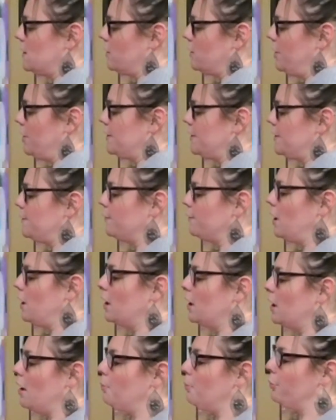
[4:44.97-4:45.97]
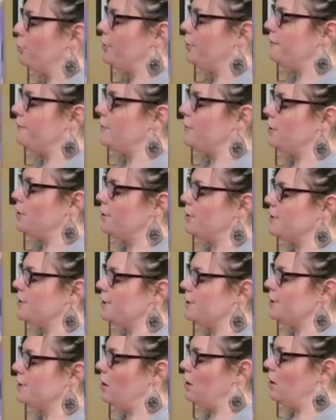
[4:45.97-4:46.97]
larynx for a number of
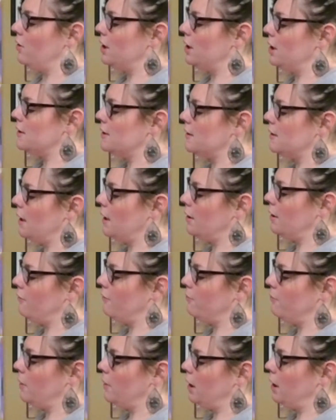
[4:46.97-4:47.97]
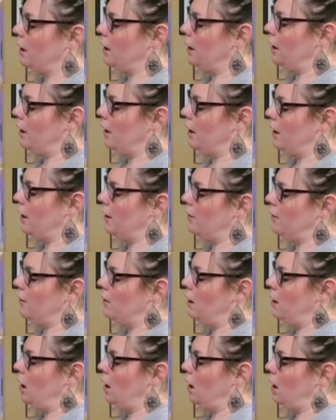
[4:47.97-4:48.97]
years now inside of my
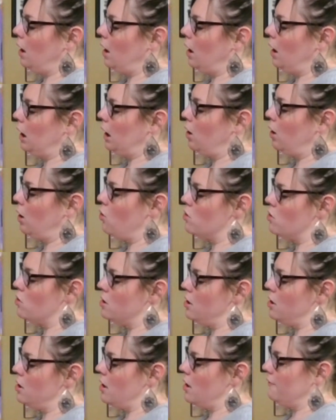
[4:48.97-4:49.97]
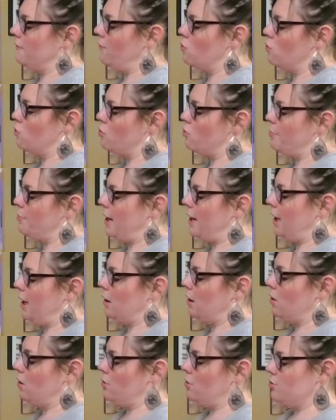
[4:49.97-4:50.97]
choral and vocal
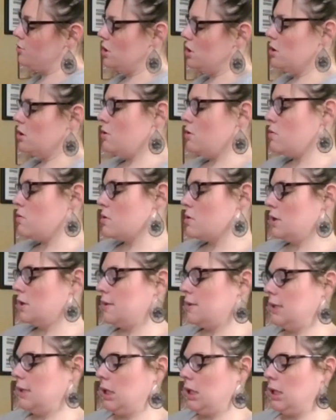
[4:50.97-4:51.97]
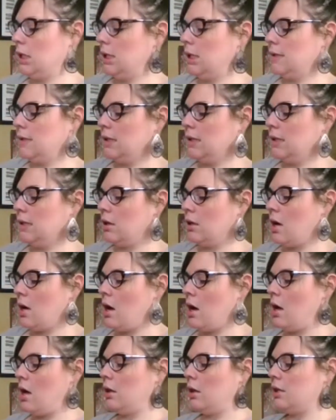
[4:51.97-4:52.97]
pedagogy courses at the
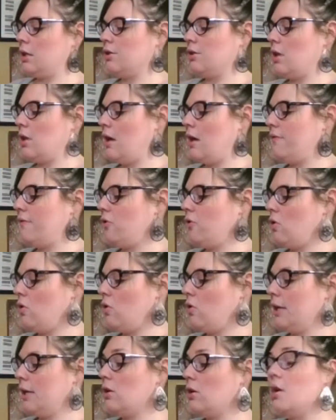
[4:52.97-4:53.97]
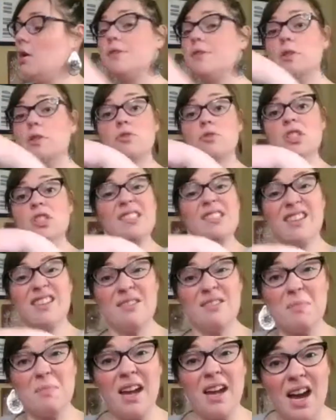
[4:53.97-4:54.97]
college level, and also just like
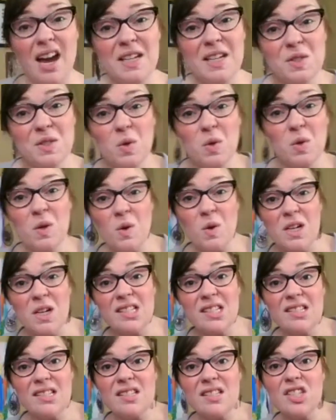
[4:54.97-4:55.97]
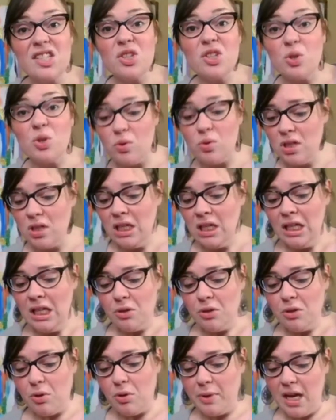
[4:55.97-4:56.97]
in my high school courses too,
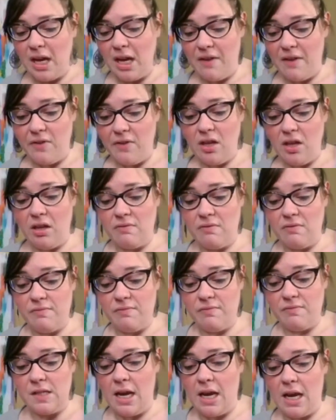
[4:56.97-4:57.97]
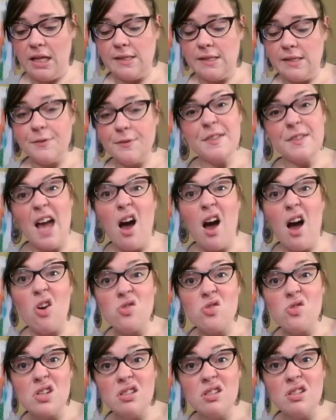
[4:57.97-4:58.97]
when we have a science of
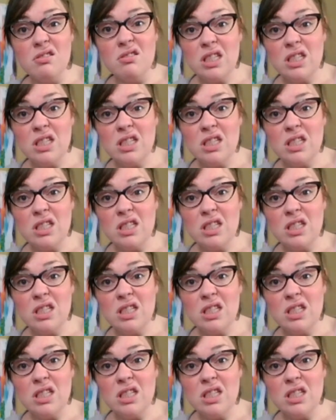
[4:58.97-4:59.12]
sound